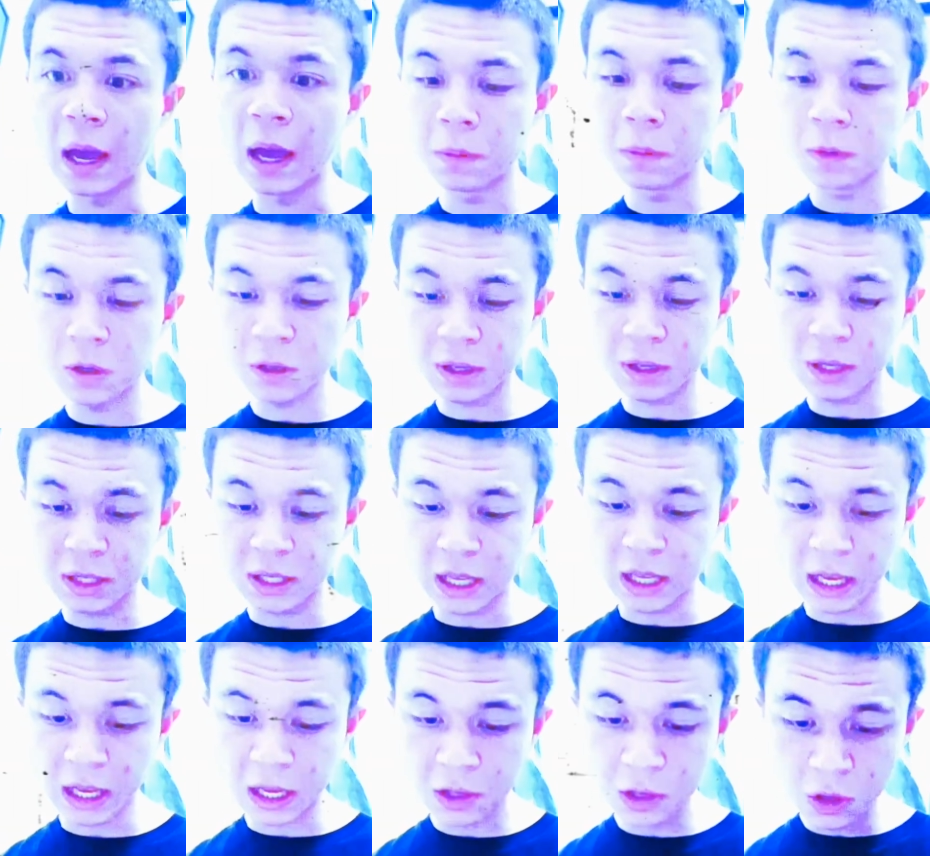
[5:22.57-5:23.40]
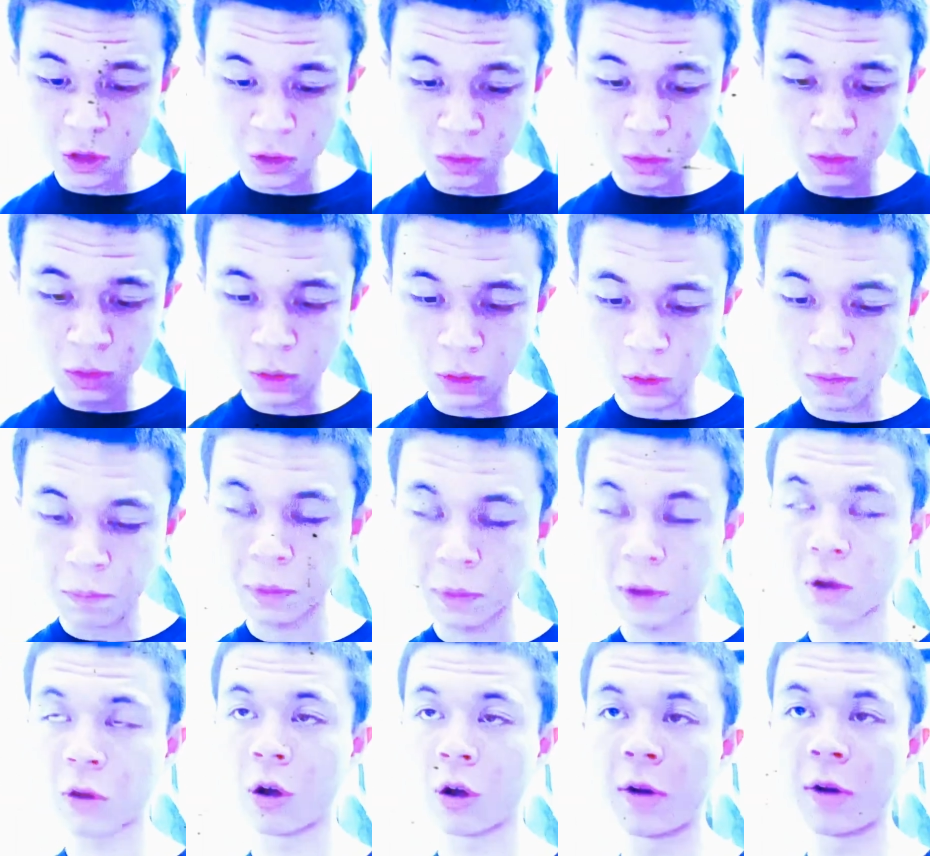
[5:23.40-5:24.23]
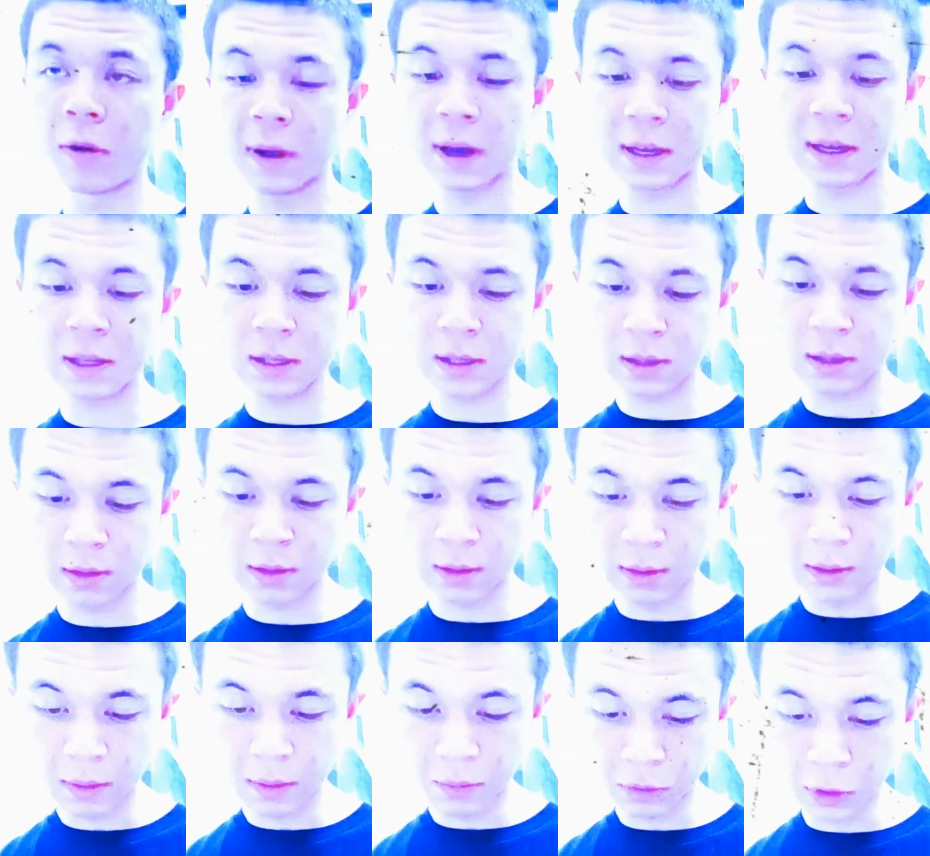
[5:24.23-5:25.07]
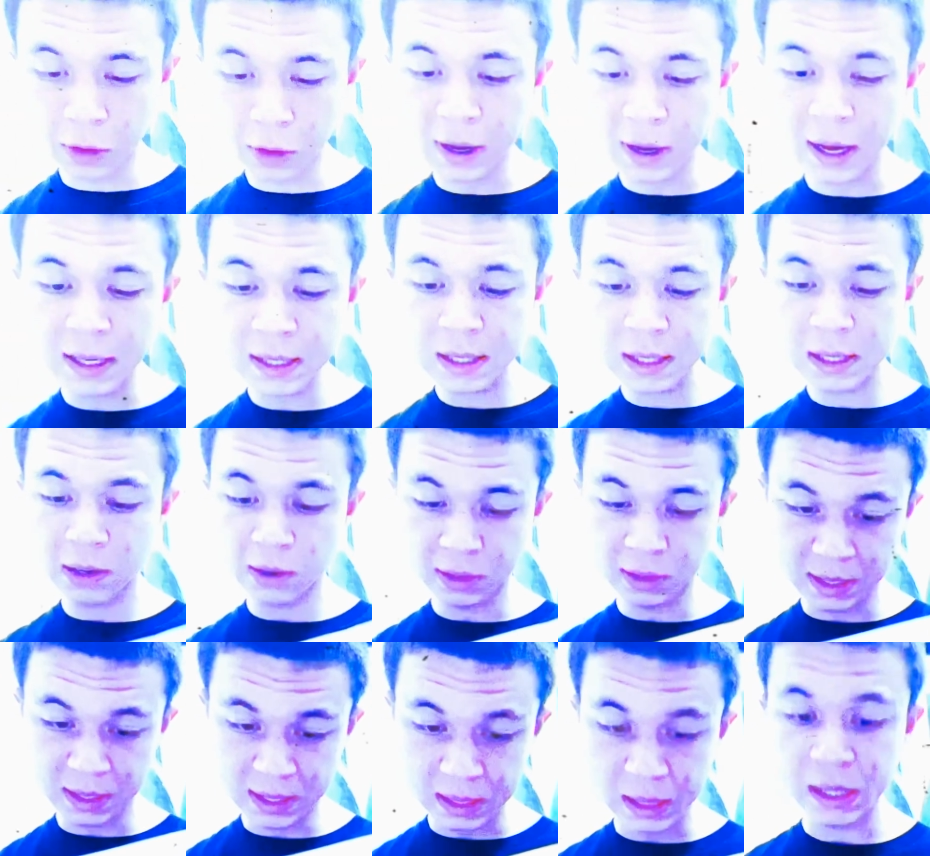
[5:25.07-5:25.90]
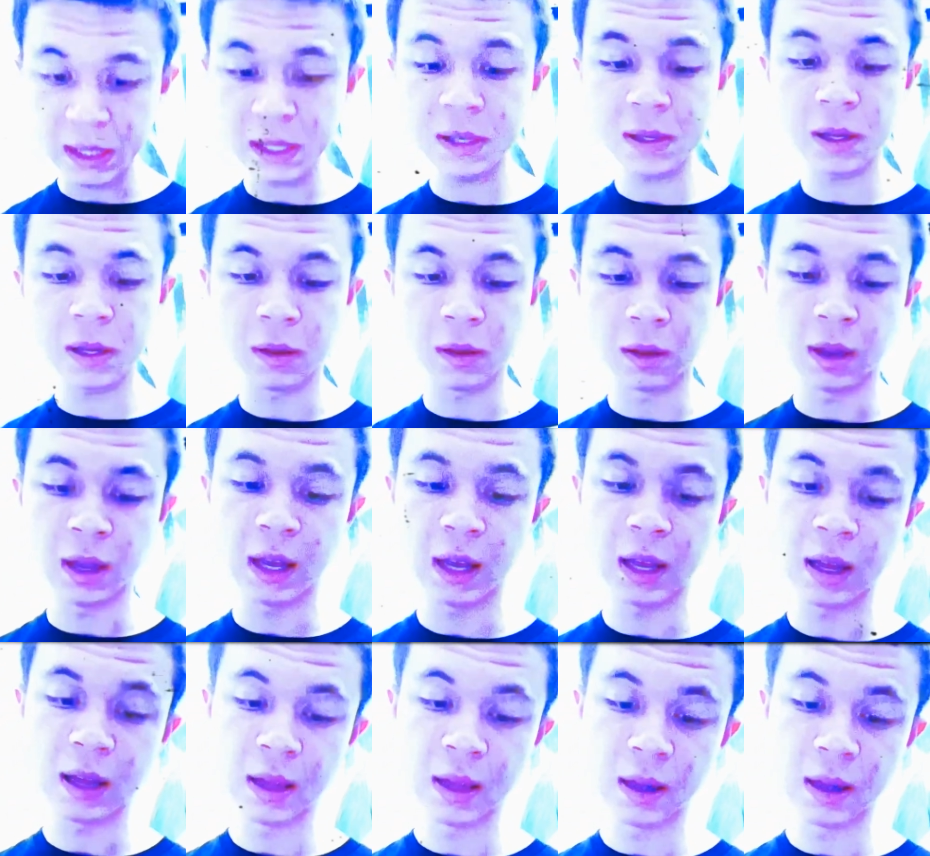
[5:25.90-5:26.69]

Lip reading: able to continue your progress consistently.